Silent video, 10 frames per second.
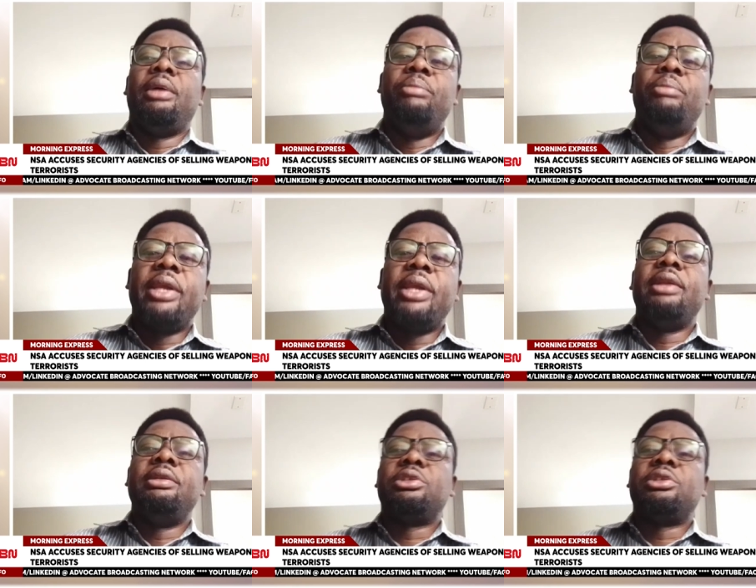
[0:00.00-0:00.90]
making
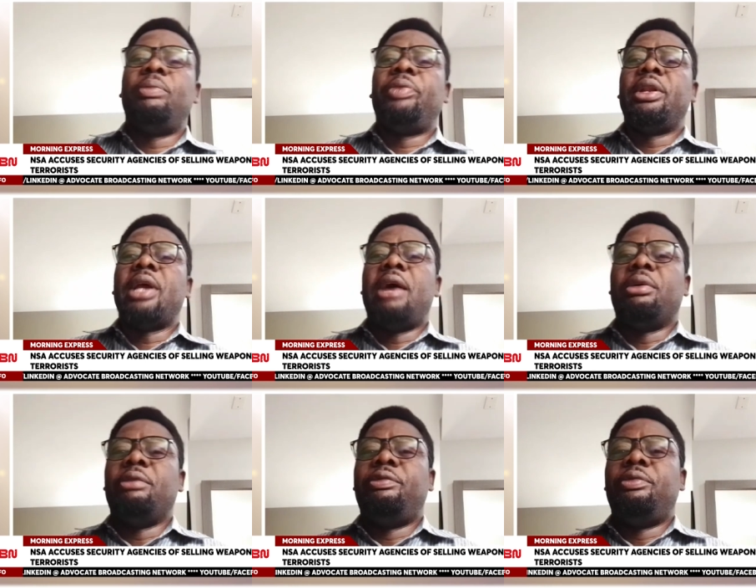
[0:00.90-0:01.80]
something out
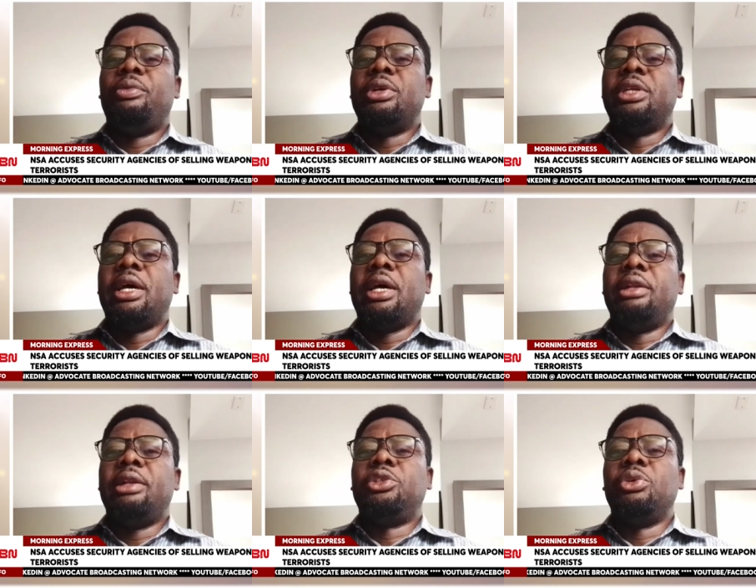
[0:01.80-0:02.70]
of what they are they
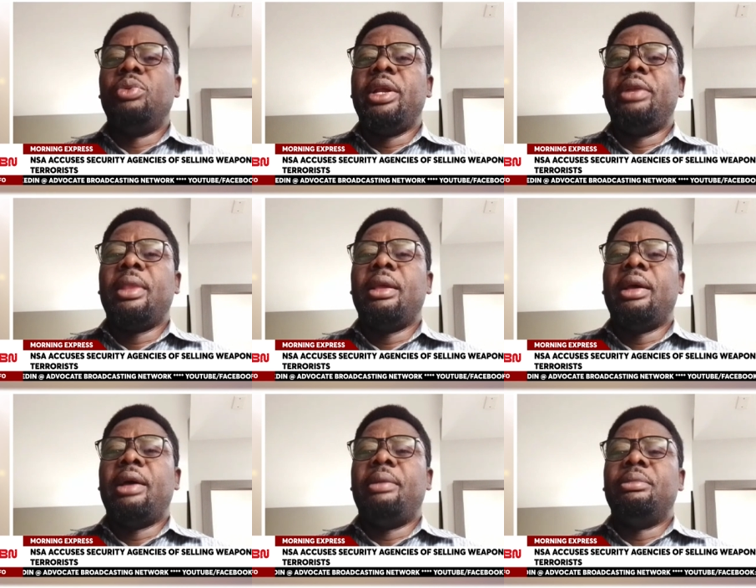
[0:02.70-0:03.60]
are doing,
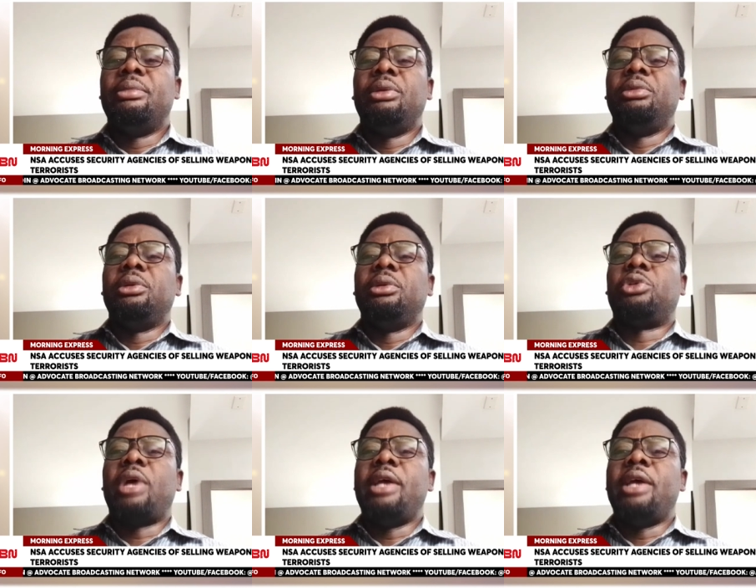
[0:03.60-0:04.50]
um,
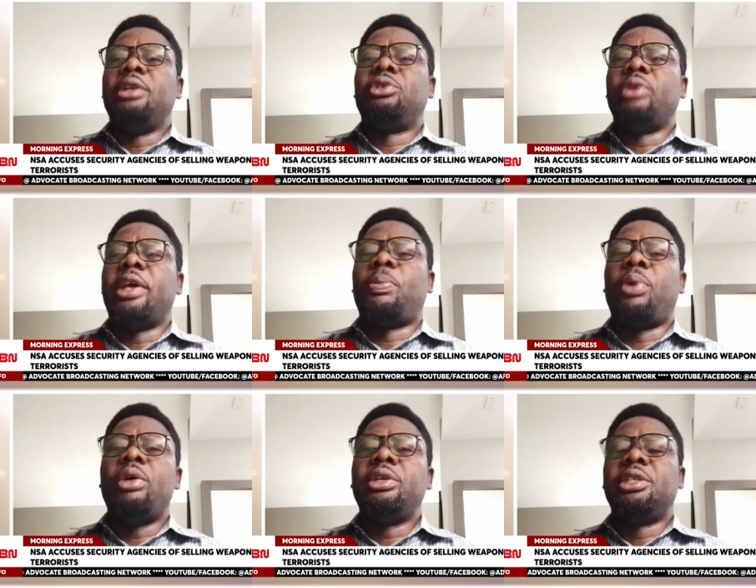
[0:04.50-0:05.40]
trying to
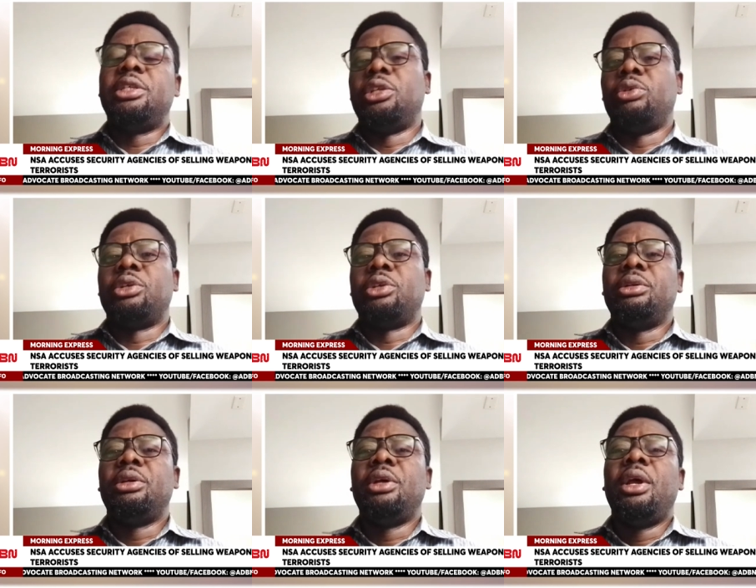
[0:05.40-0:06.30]
exploit the situation
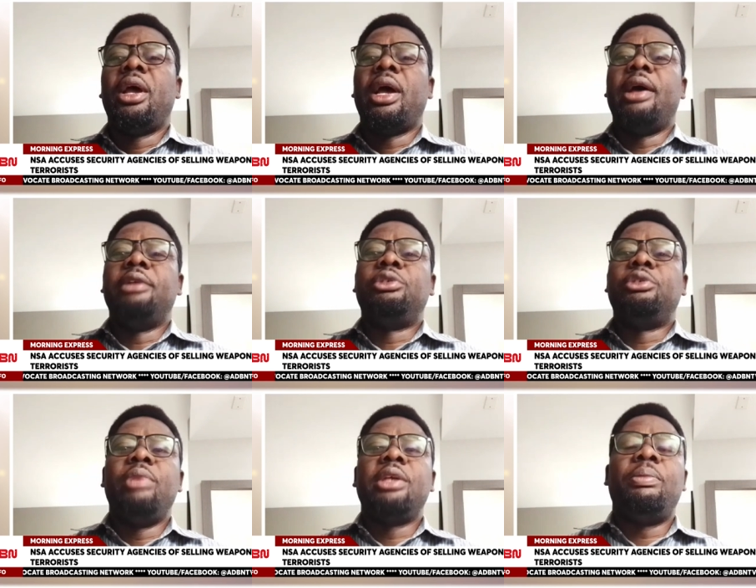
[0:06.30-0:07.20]
uh, to
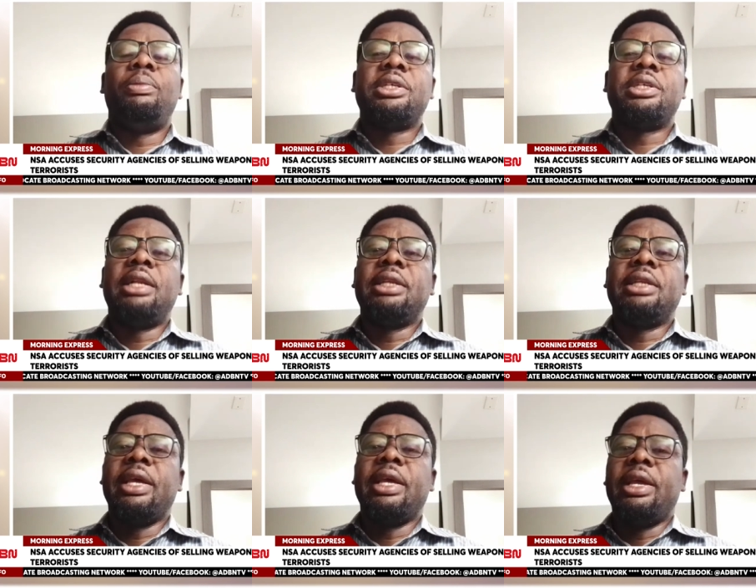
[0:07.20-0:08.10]
make some personal
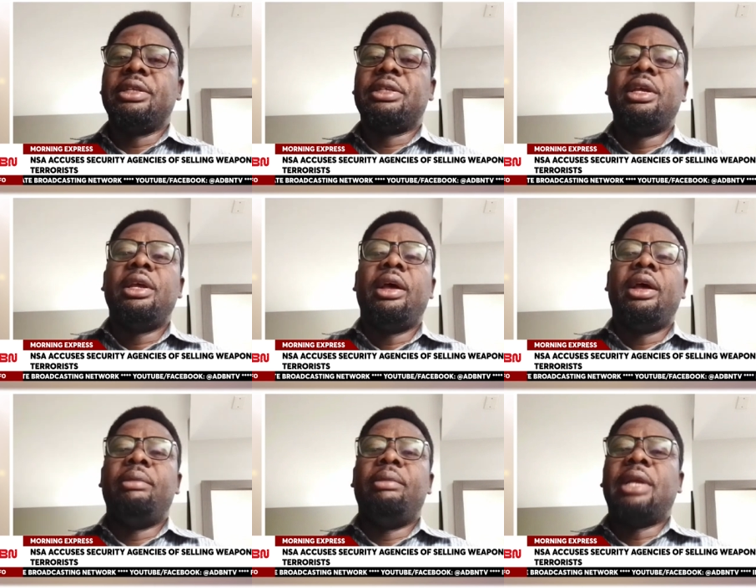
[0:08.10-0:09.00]
gains.
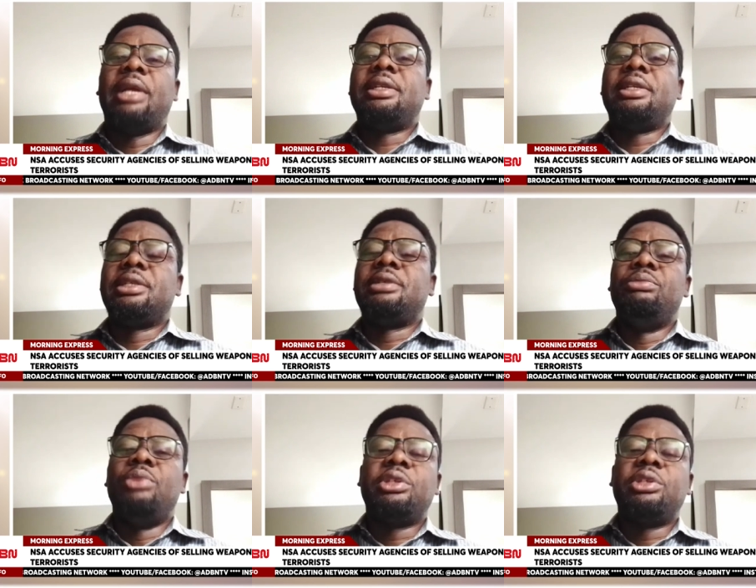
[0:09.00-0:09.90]
Um, that is
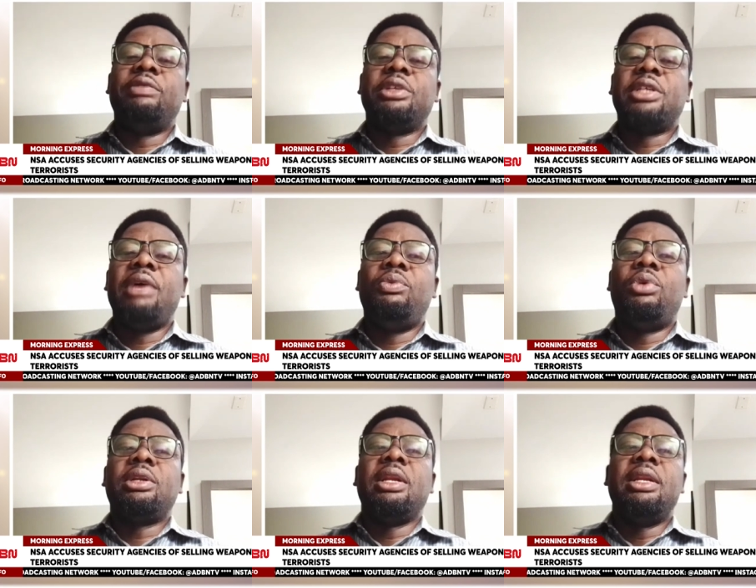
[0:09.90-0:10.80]
most of the time what
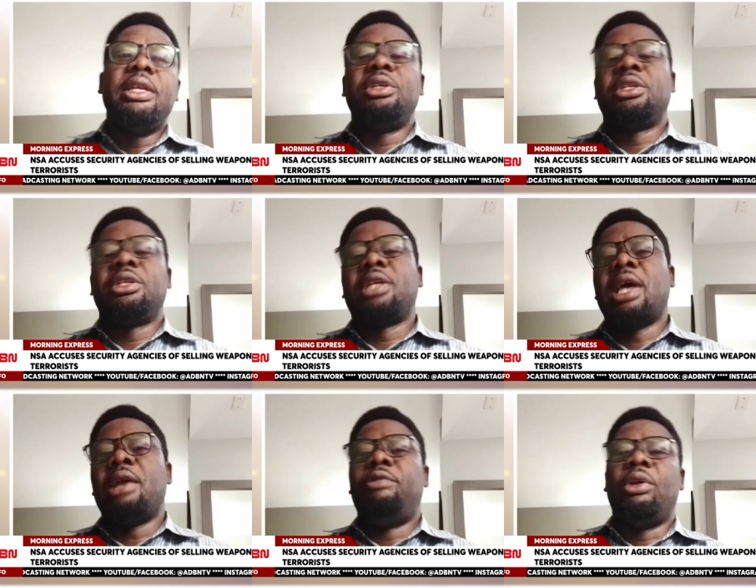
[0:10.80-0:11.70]
leads to this kind
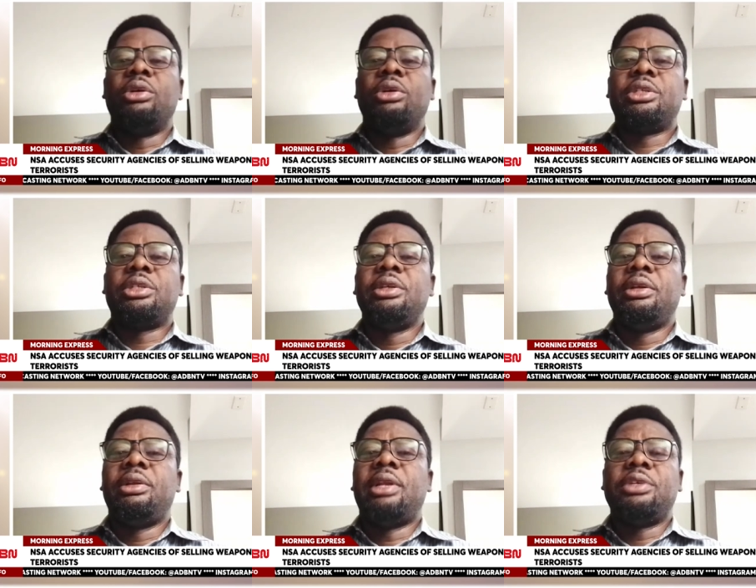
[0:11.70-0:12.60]
of loss.
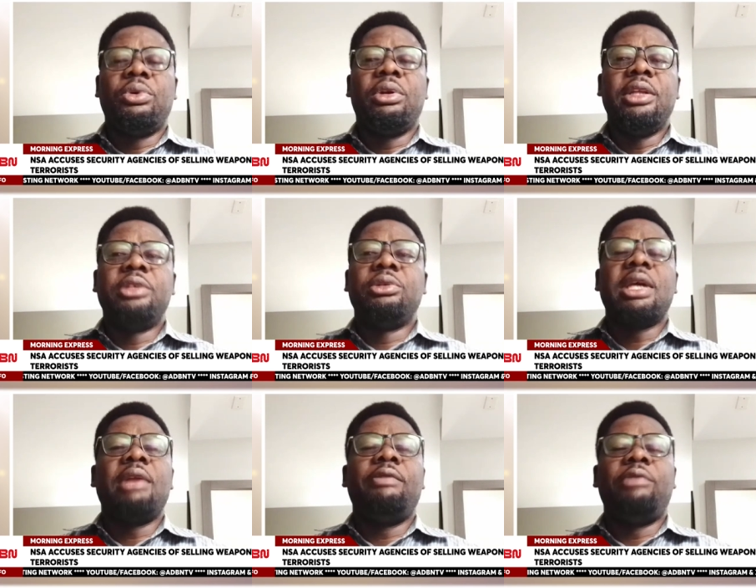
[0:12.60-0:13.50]
That's what leads to this
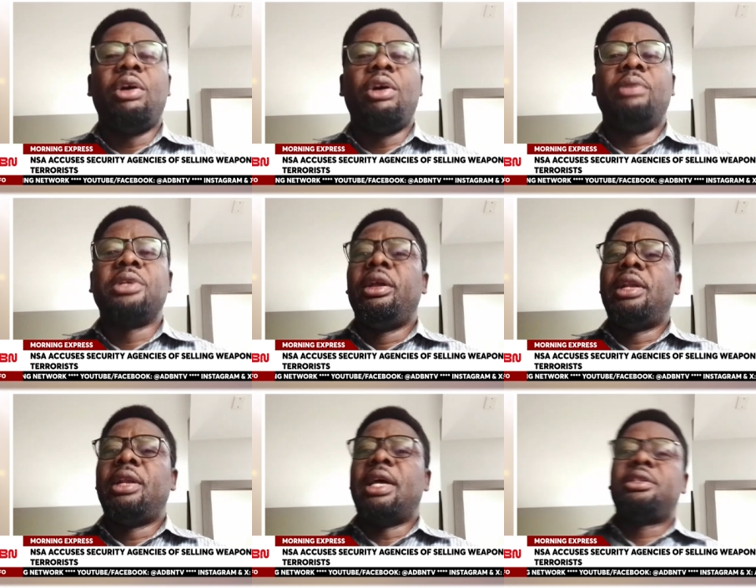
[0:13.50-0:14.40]
kind of loss.
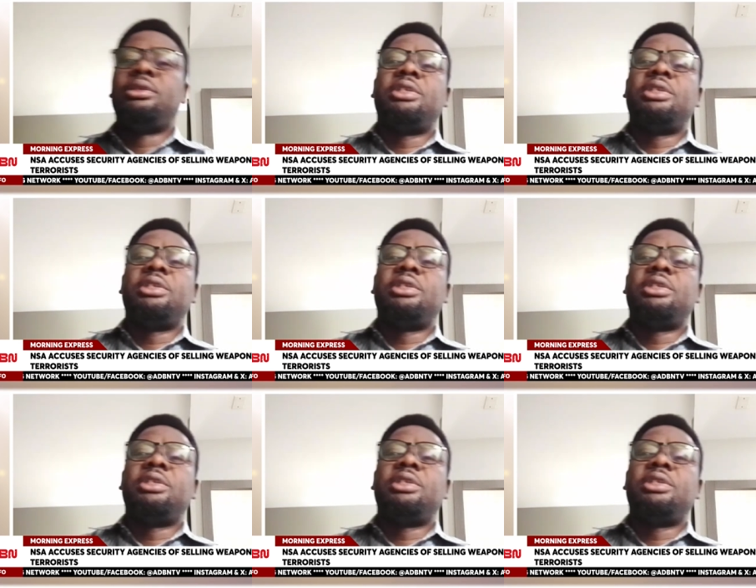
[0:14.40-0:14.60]
That's not